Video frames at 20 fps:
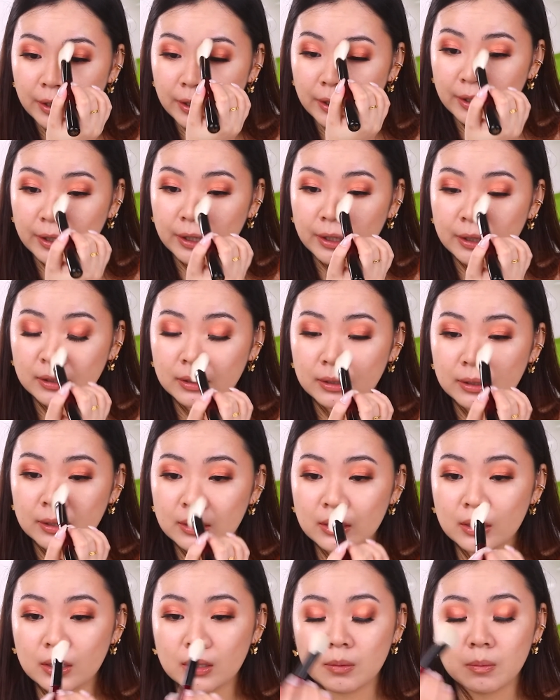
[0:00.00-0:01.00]
and
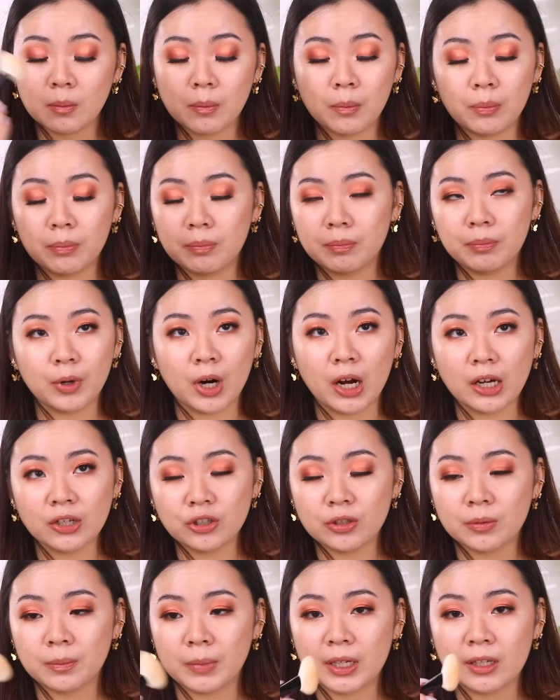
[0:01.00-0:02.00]
this
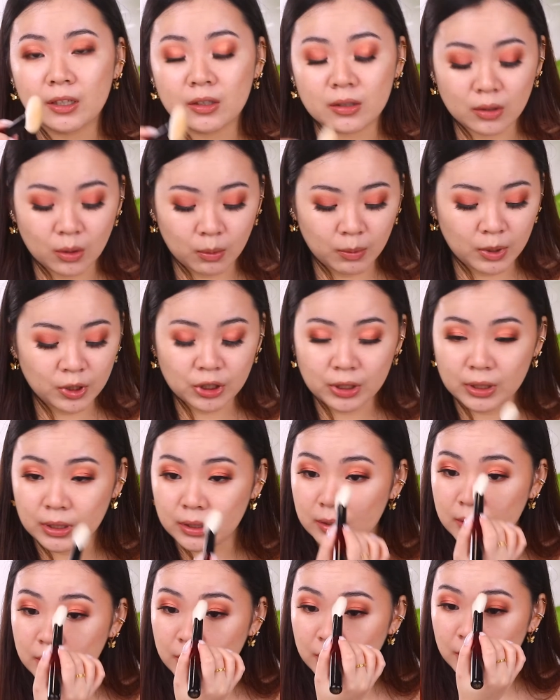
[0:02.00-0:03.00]
brush make it so much
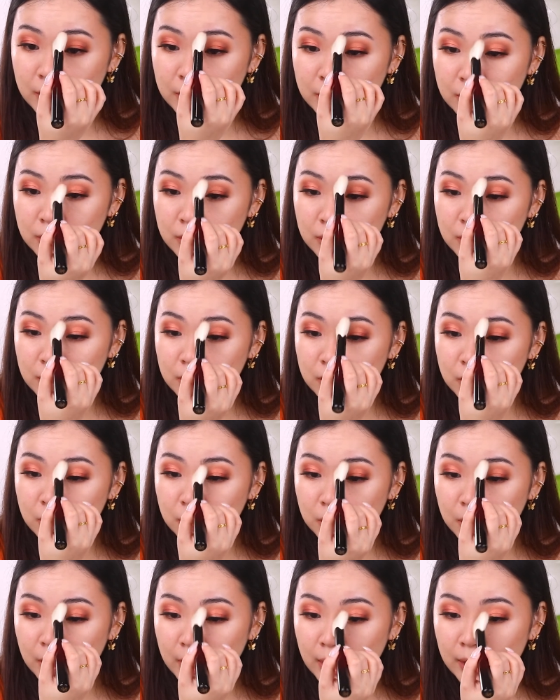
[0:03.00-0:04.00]
easier to just
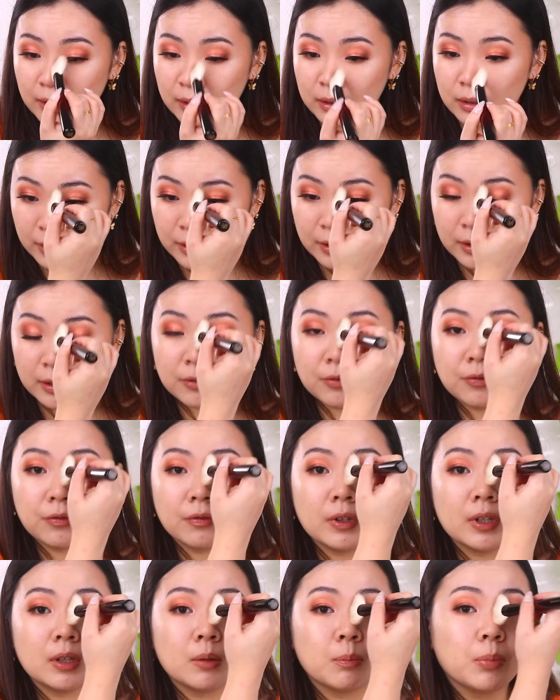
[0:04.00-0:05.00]
do that. It
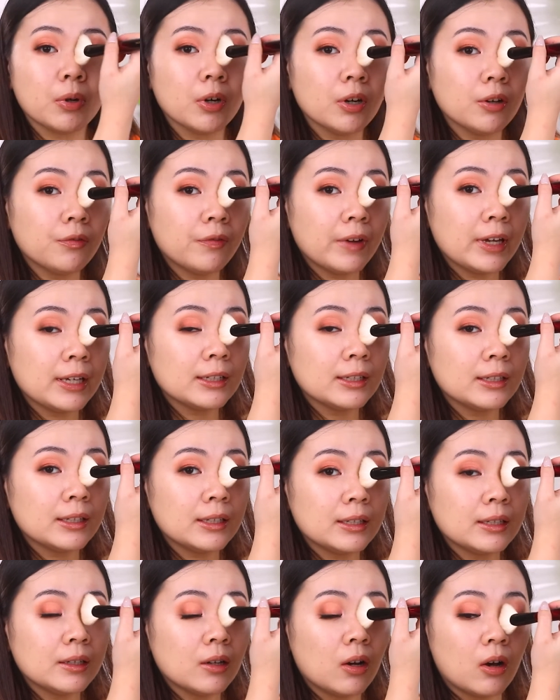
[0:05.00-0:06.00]
fit
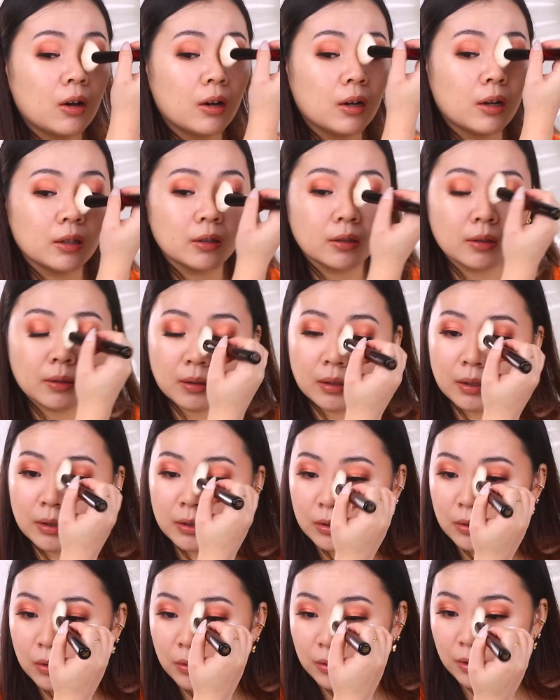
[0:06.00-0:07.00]
perfectly on
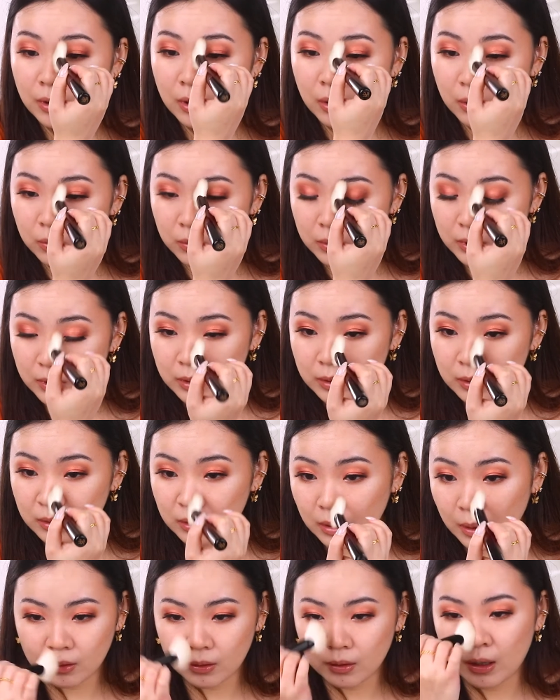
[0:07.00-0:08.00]
your nose.
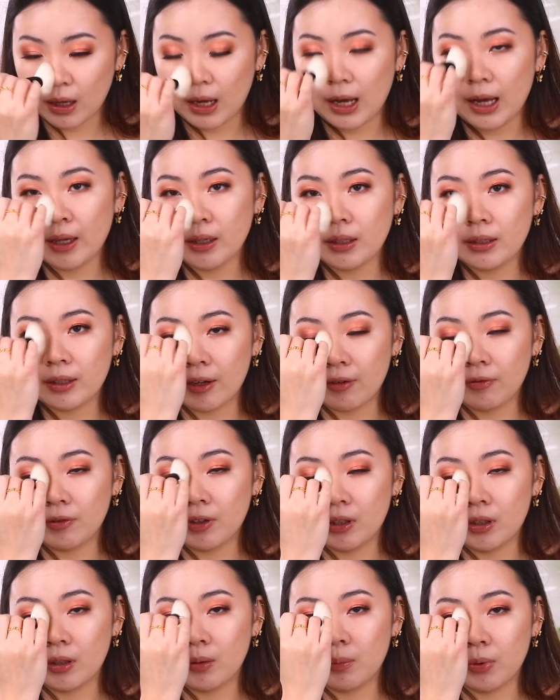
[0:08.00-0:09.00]
I
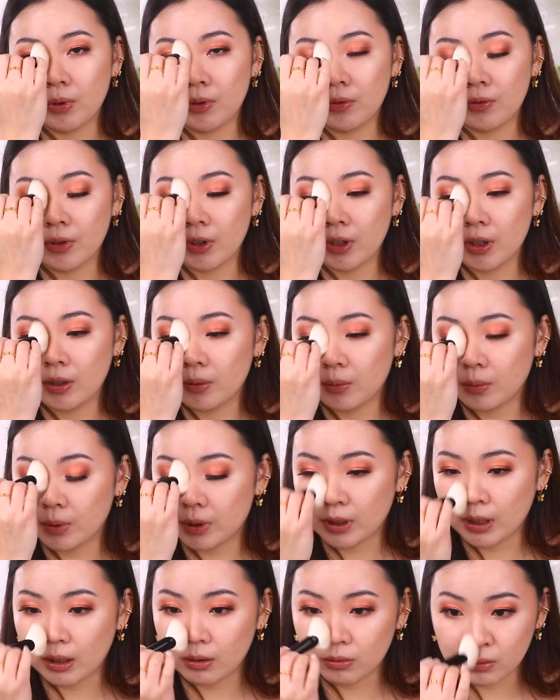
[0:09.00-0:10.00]
definitely prefer it
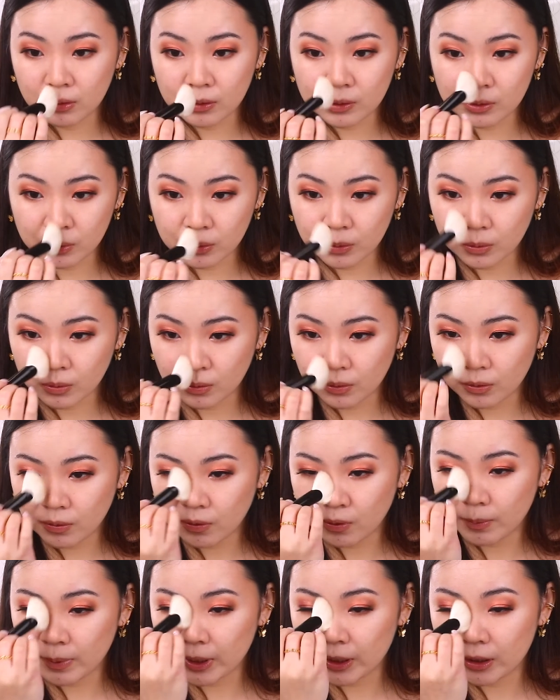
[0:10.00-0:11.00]
without the tool
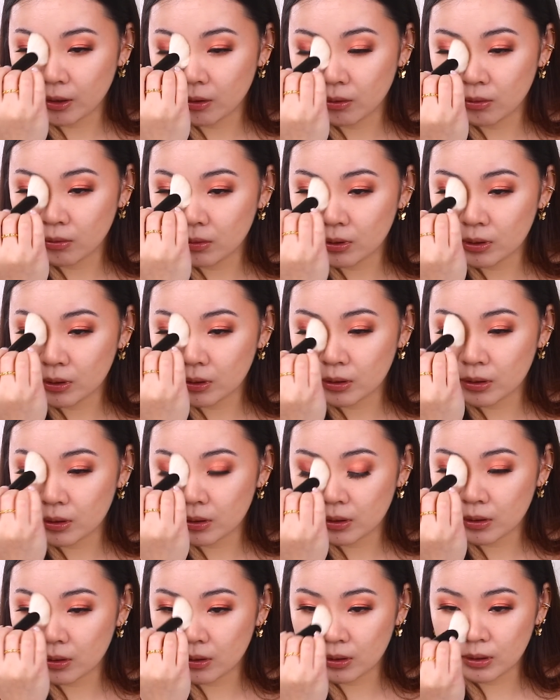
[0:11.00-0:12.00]
for my nose.
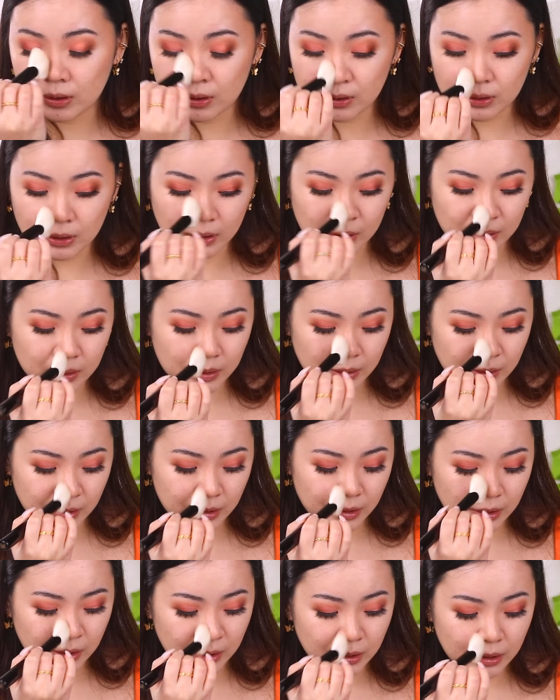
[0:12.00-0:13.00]
It's just
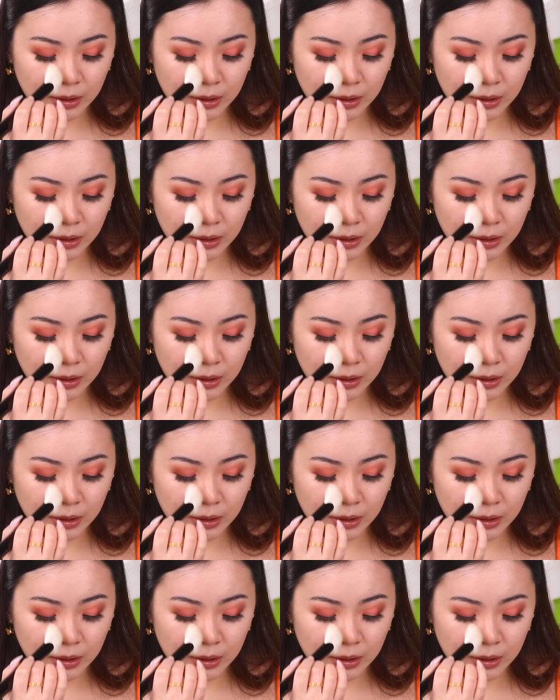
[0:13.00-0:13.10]
easier.